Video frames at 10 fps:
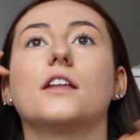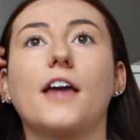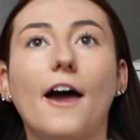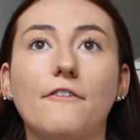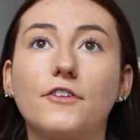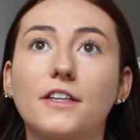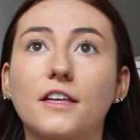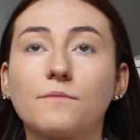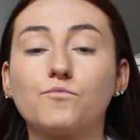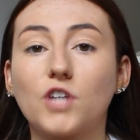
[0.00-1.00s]
like
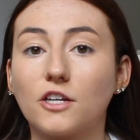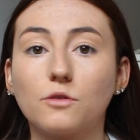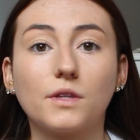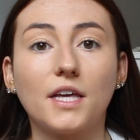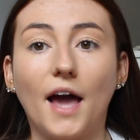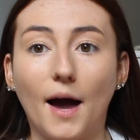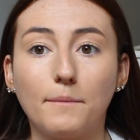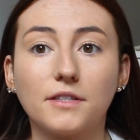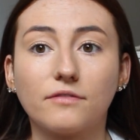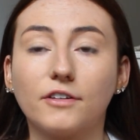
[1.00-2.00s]
everything genuinely
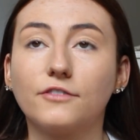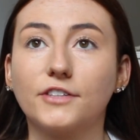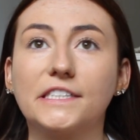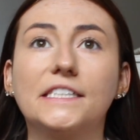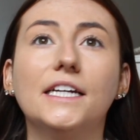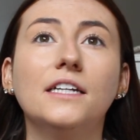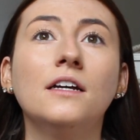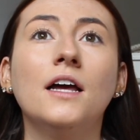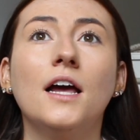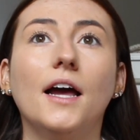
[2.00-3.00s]
happens for a reason,
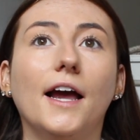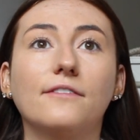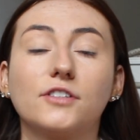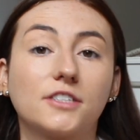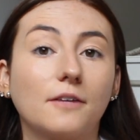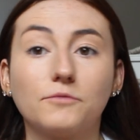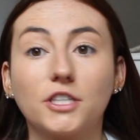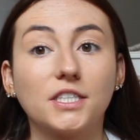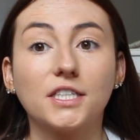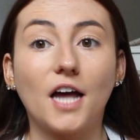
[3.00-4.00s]
and for some
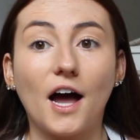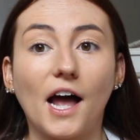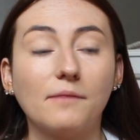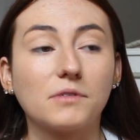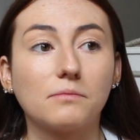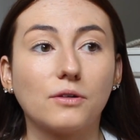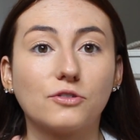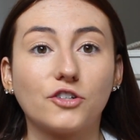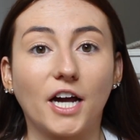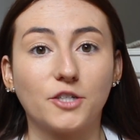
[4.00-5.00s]
reason I'm supposed
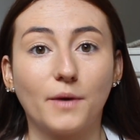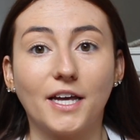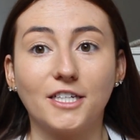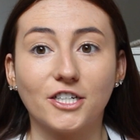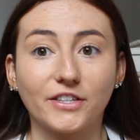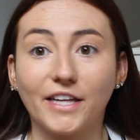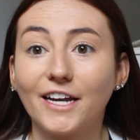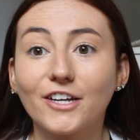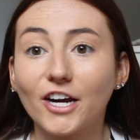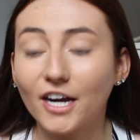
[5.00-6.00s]
to graduate a year
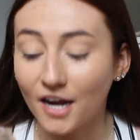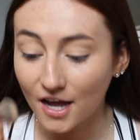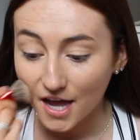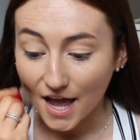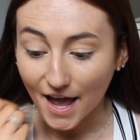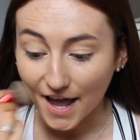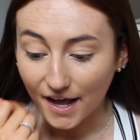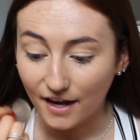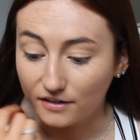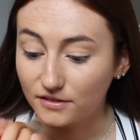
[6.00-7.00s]
later,
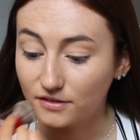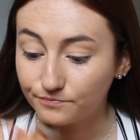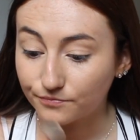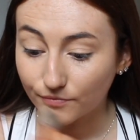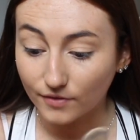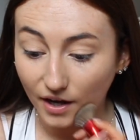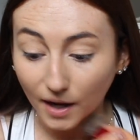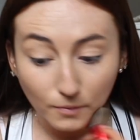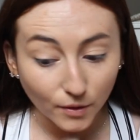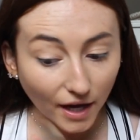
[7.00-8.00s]
and
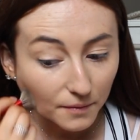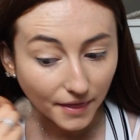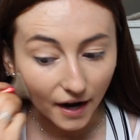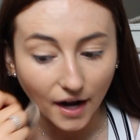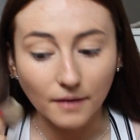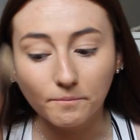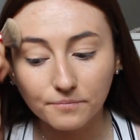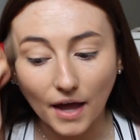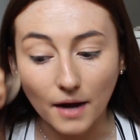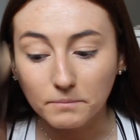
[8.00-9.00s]
I'm okay with that. I'm
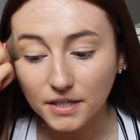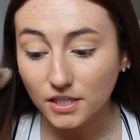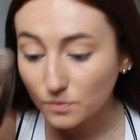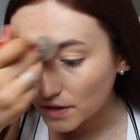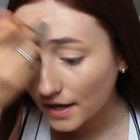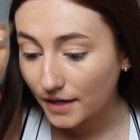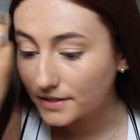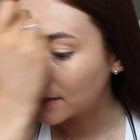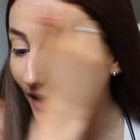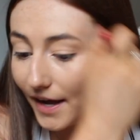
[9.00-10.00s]
at peace with
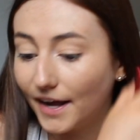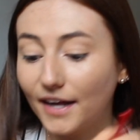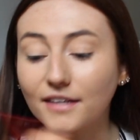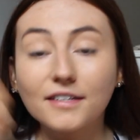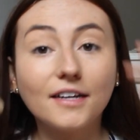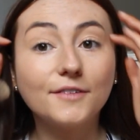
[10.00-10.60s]
it, and